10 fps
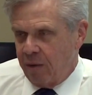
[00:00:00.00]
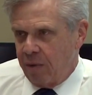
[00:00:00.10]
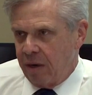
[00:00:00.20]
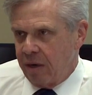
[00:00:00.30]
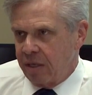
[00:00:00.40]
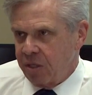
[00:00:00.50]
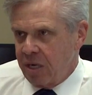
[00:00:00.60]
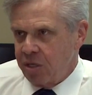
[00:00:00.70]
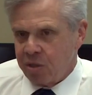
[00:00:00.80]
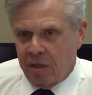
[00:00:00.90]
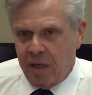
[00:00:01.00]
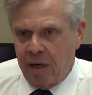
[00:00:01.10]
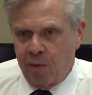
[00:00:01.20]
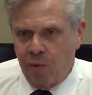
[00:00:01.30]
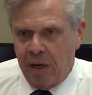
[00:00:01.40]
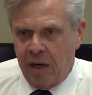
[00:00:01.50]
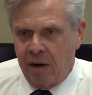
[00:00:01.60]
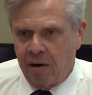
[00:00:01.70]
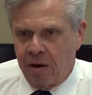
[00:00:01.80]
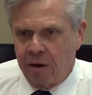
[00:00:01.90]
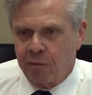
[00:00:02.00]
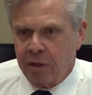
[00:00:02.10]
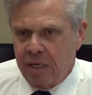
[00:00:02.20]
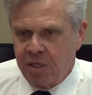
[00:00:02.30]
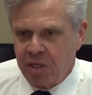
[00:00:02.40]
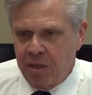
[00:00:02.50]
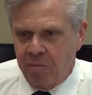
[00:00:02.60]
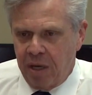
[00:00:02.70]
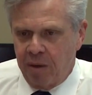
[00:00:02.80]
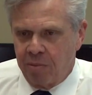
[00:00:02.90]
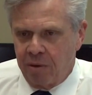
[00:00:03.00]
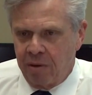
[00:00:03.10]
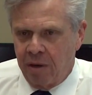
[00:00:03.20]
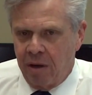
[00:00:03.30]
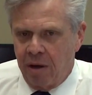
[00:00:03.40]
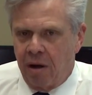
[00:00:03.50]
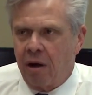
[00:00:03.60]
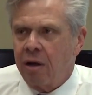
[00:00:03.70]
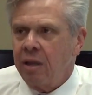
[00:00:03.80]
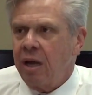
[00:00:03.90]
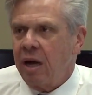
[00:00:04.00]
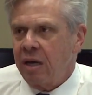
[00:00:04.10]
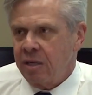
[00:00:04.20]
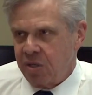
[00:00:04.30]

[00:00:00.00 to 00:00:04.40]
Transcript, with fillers: where essentially we are releasing people on the honor